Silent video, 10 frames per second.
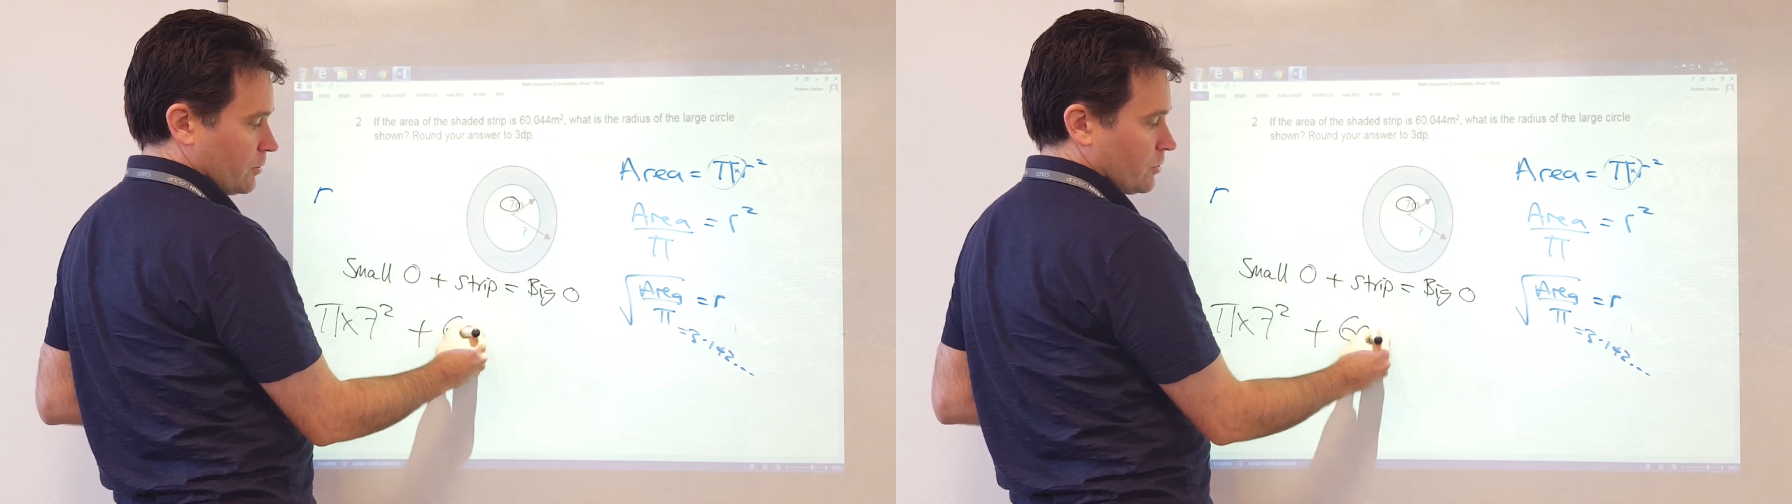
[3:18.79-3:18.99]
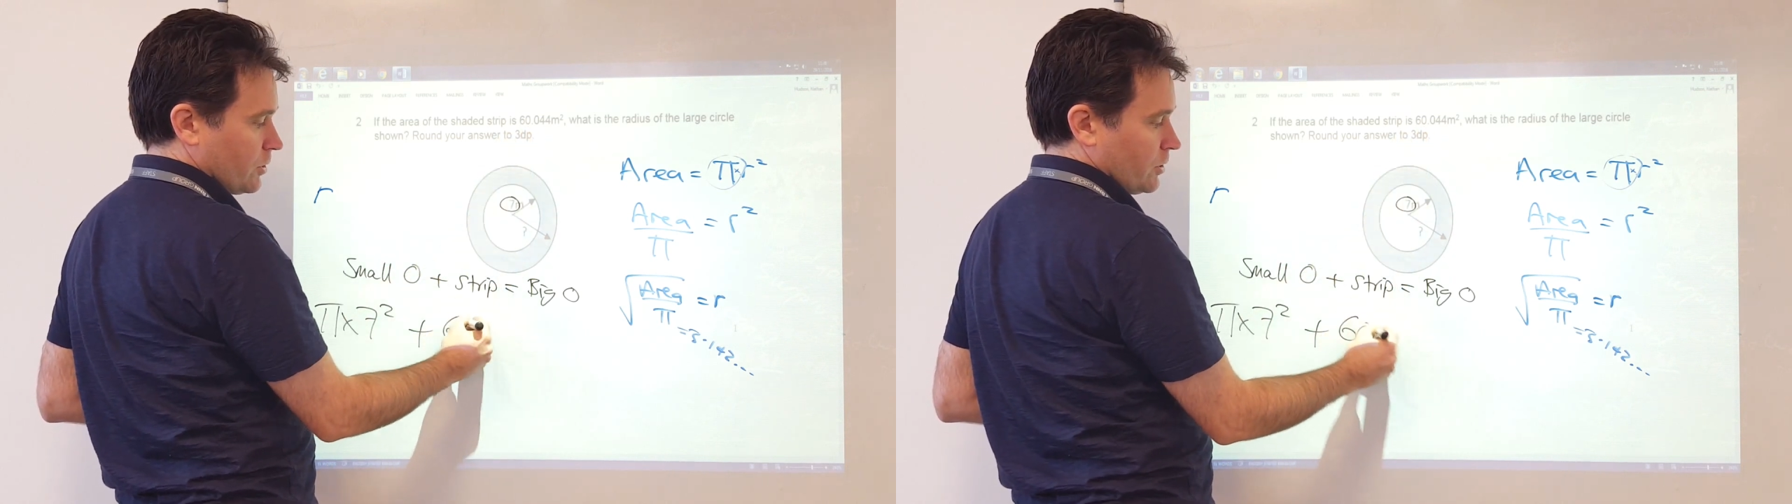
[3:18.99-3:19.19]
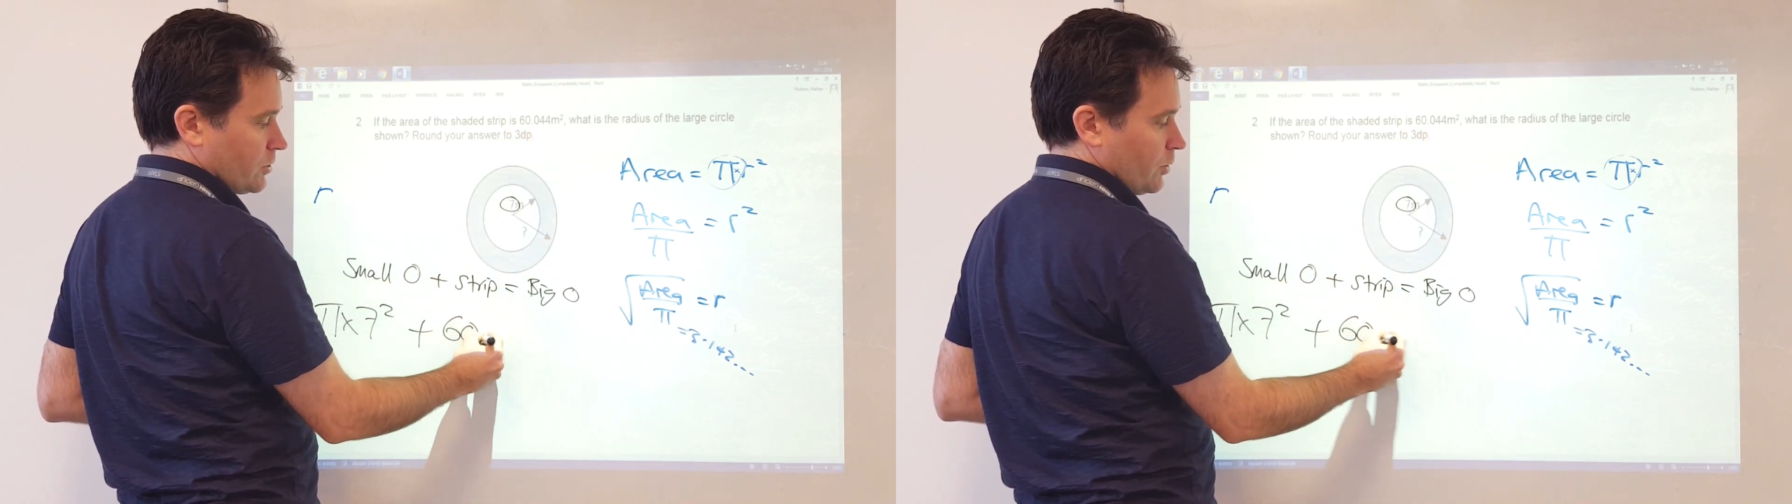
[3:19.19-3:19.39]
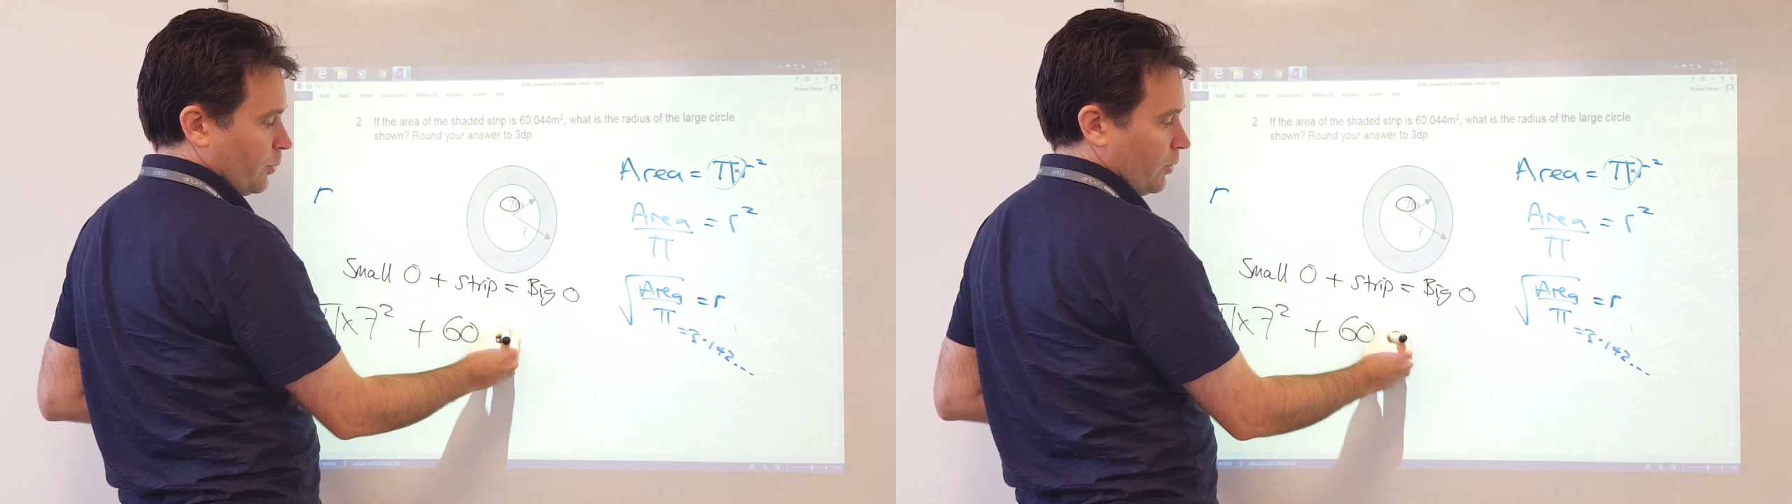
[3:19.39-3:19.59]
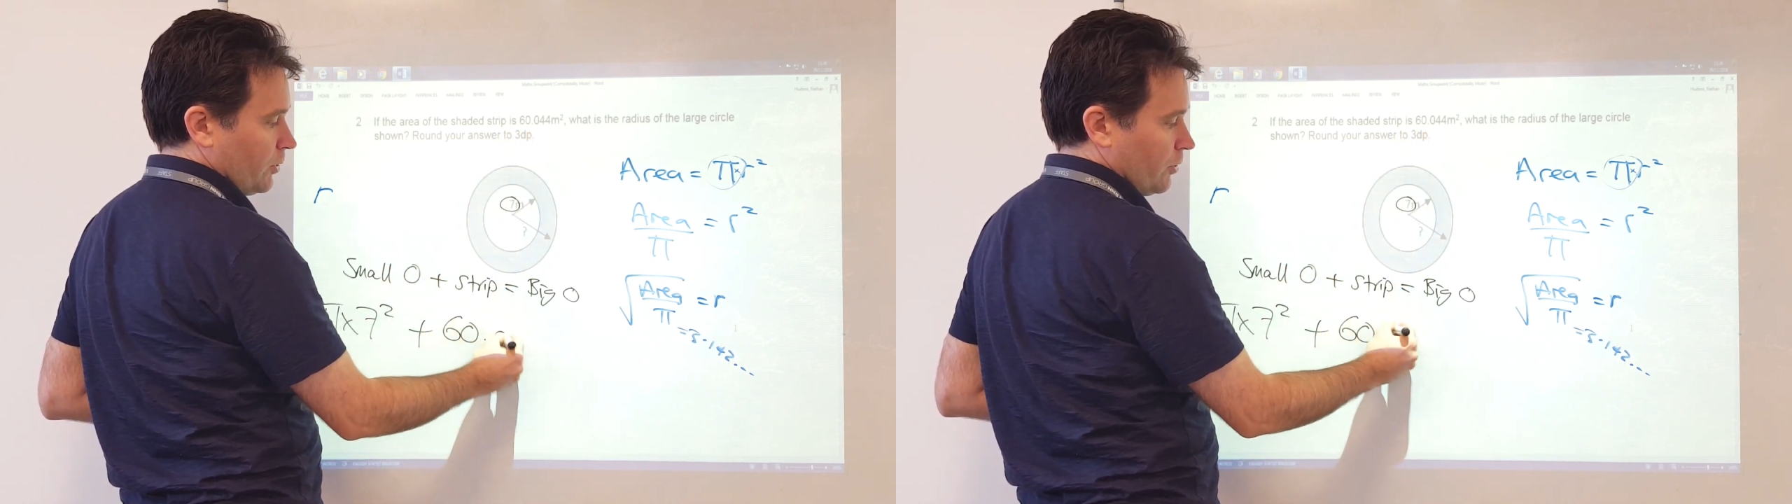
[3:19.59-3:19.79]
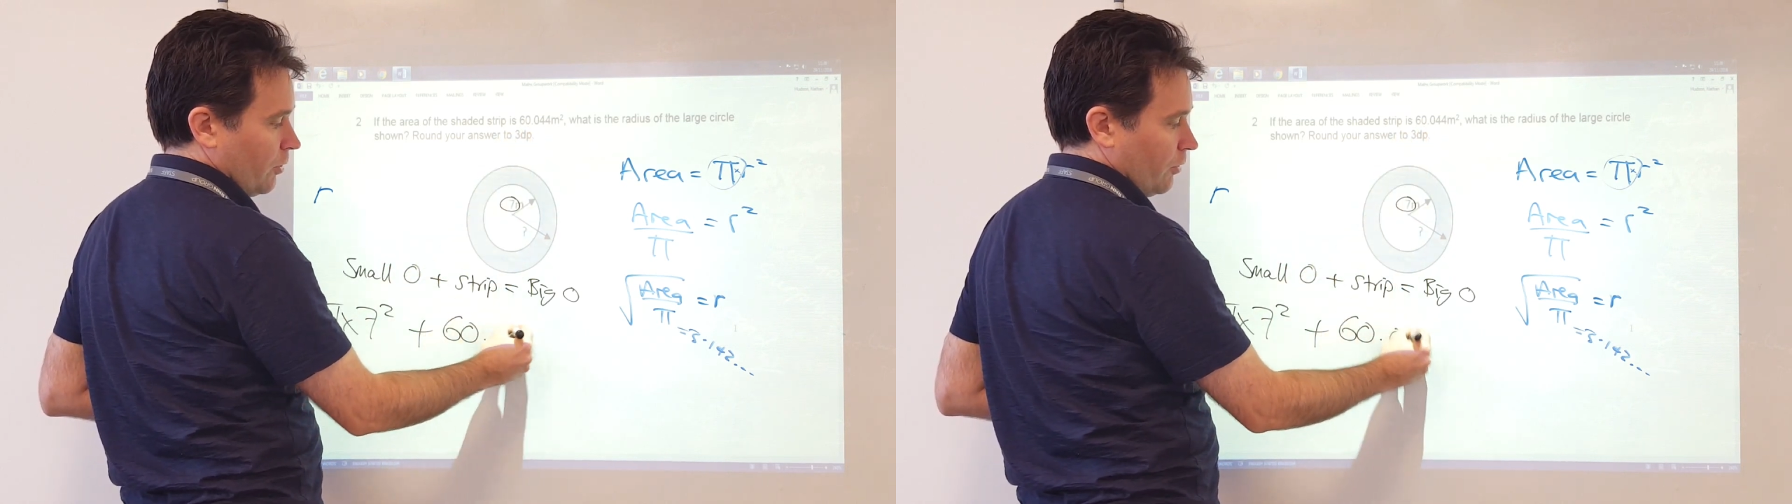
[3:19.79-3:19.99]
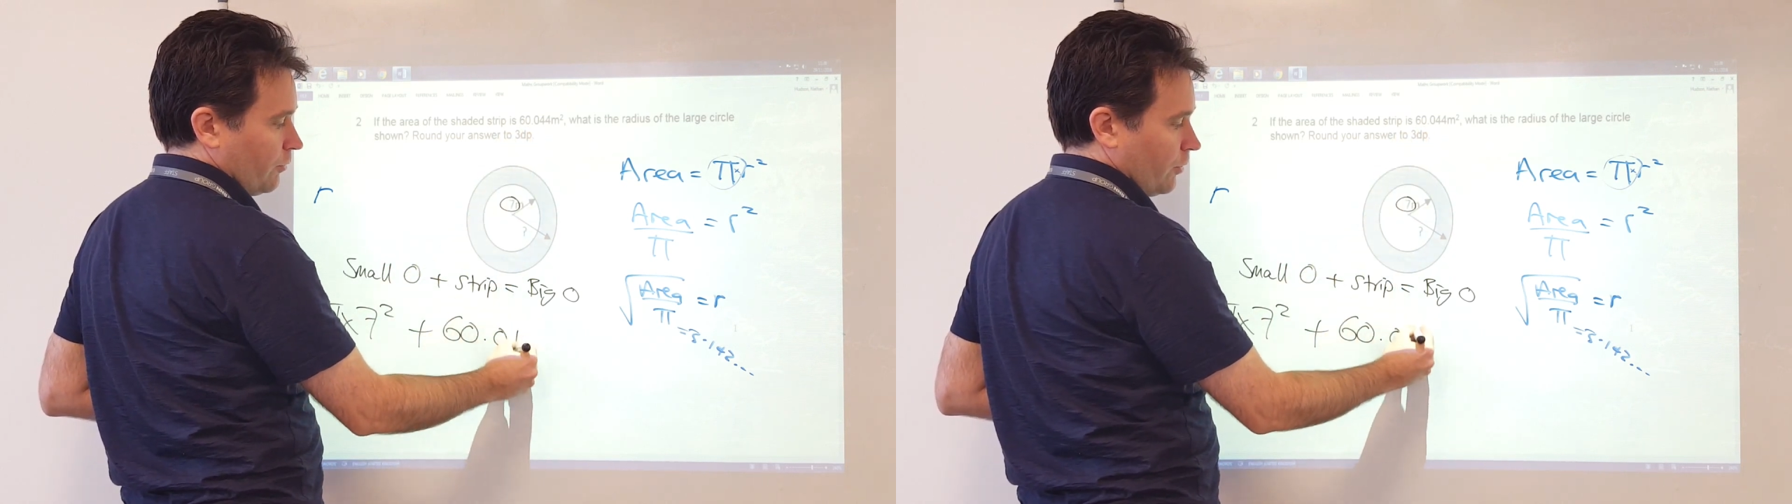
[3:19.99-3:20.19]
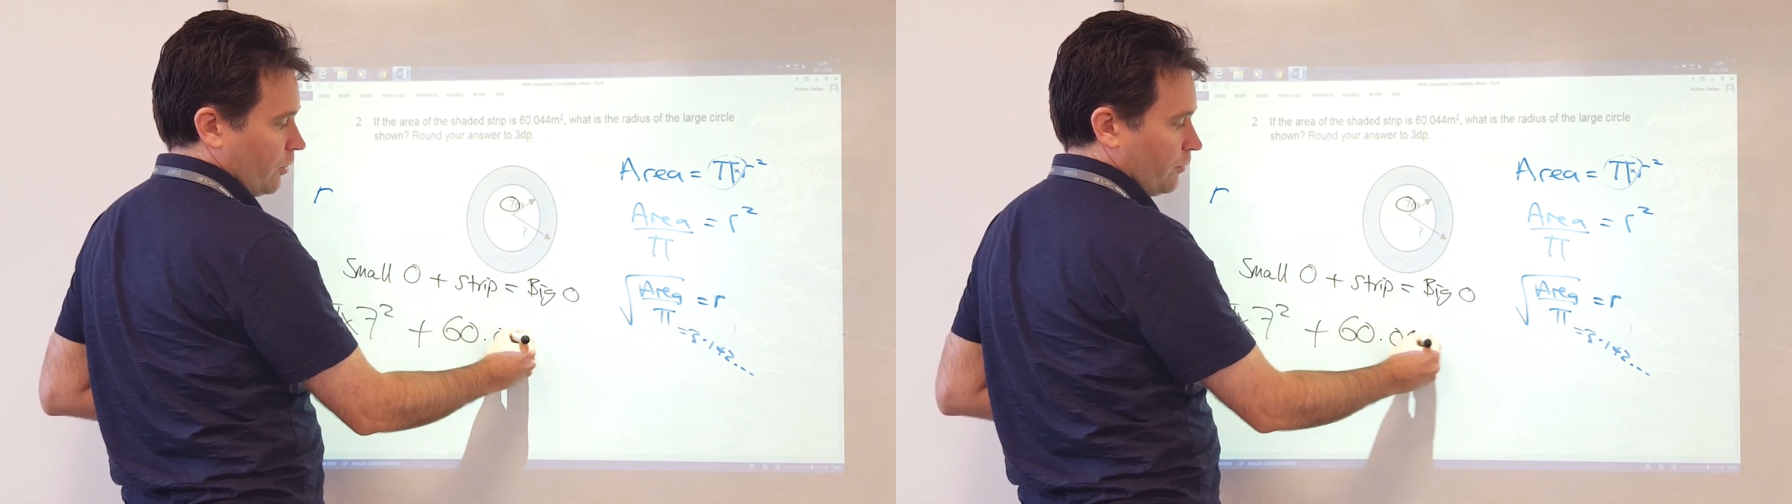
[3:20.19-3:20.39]

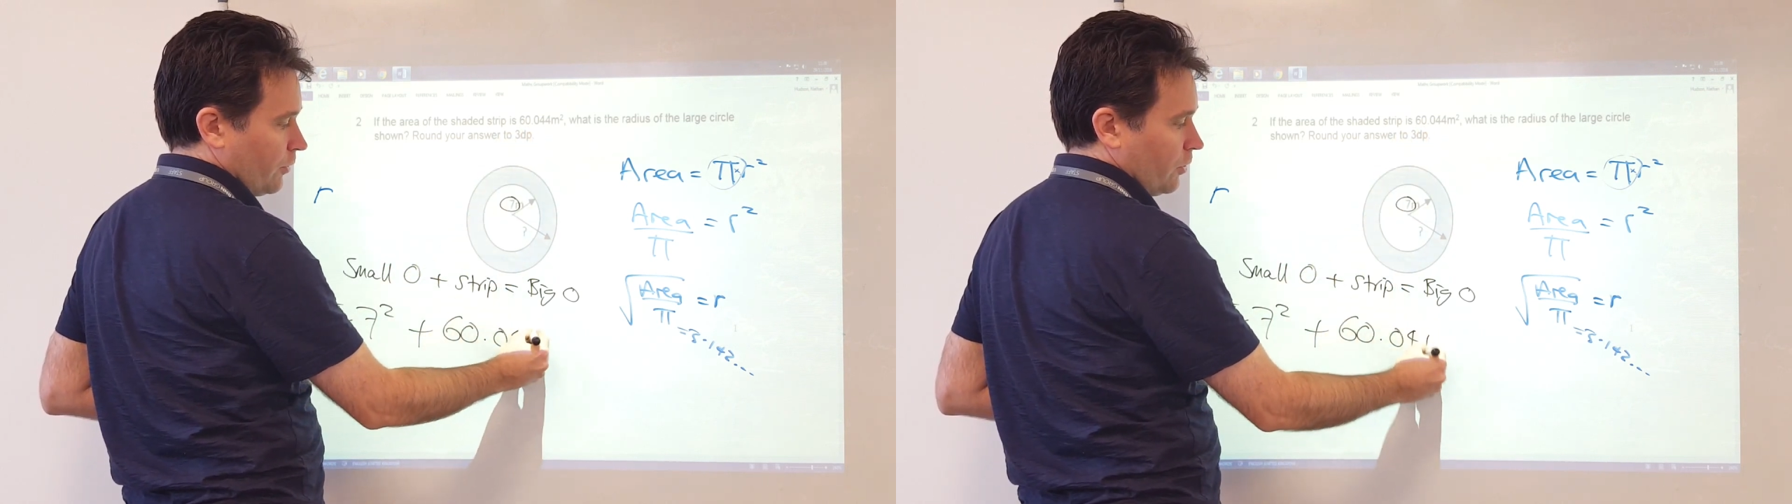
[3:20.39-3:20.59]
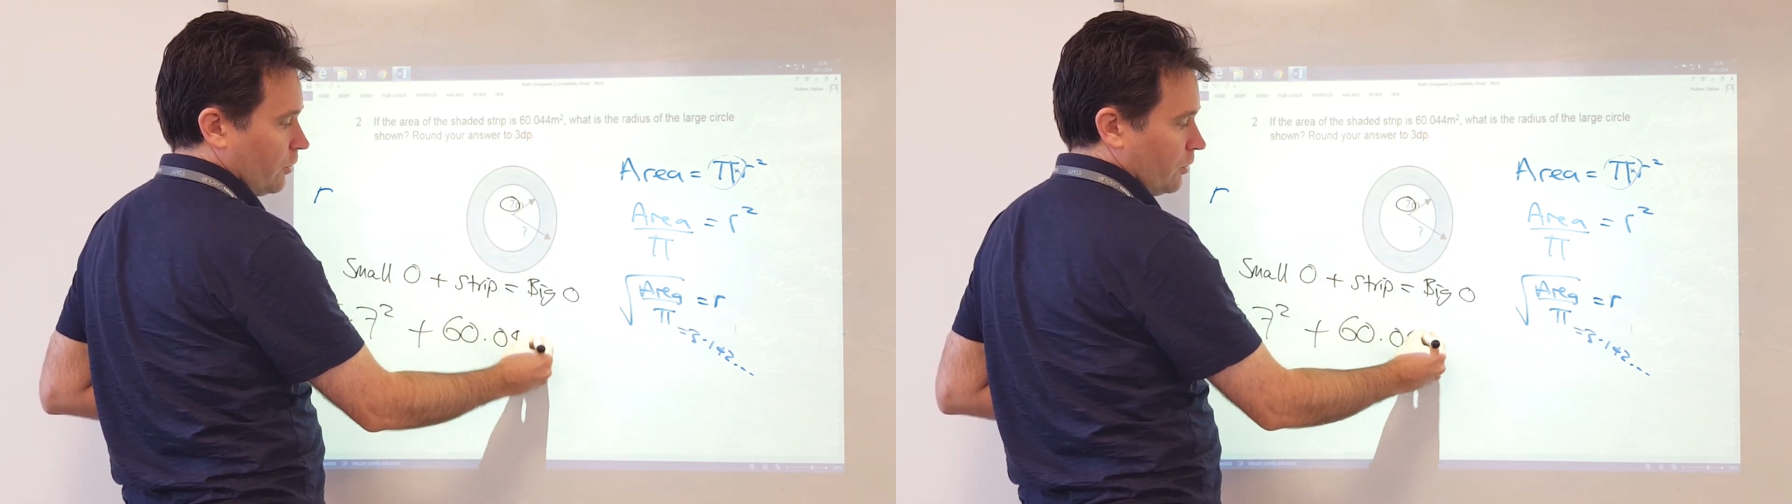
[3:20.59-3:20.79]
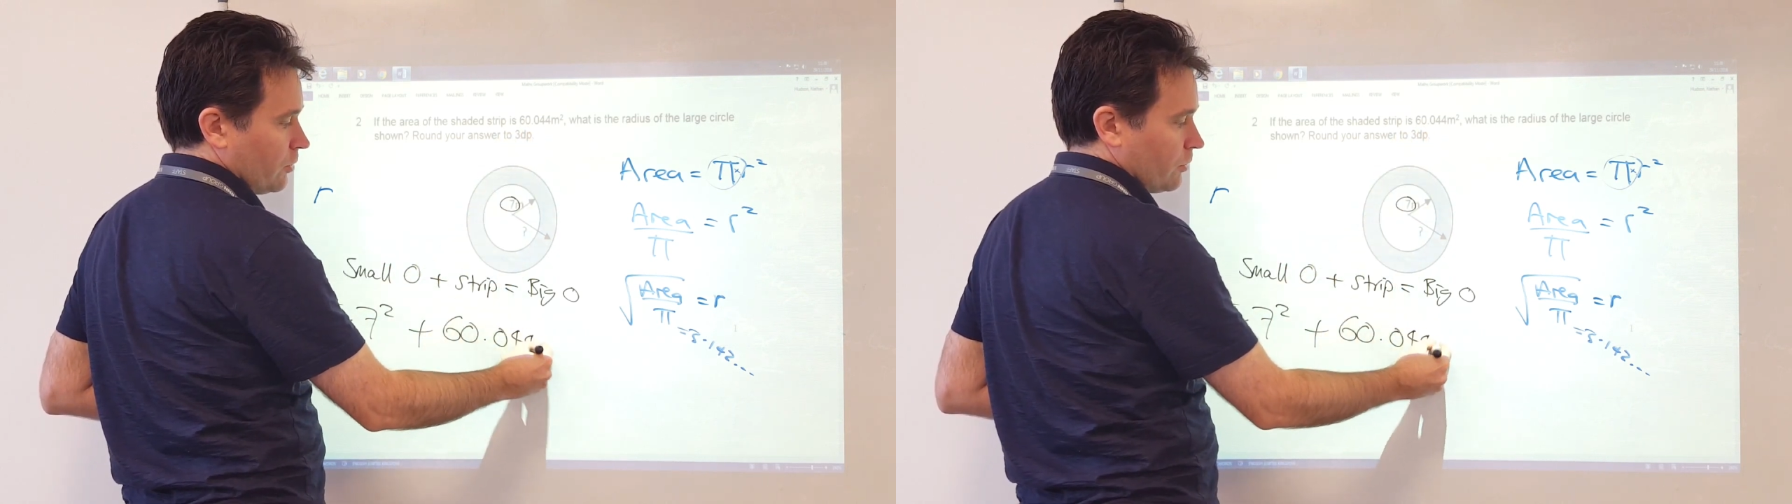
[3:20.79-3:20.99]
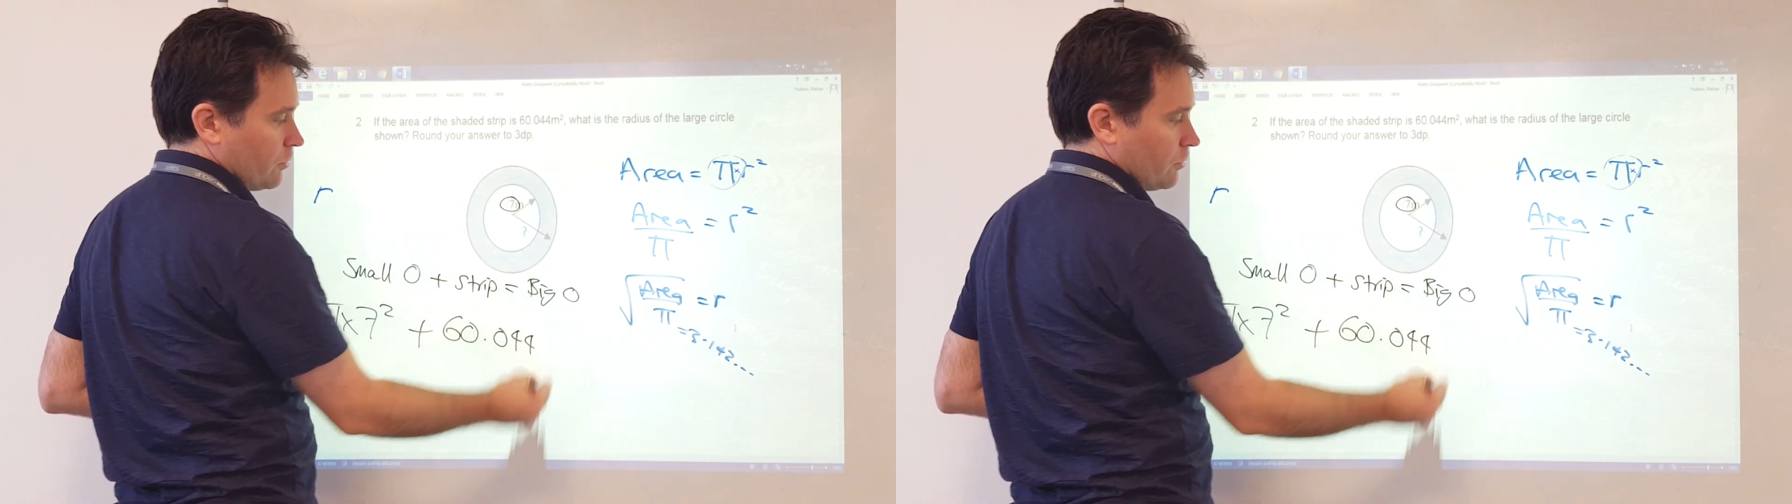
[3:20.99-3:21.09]
60.044,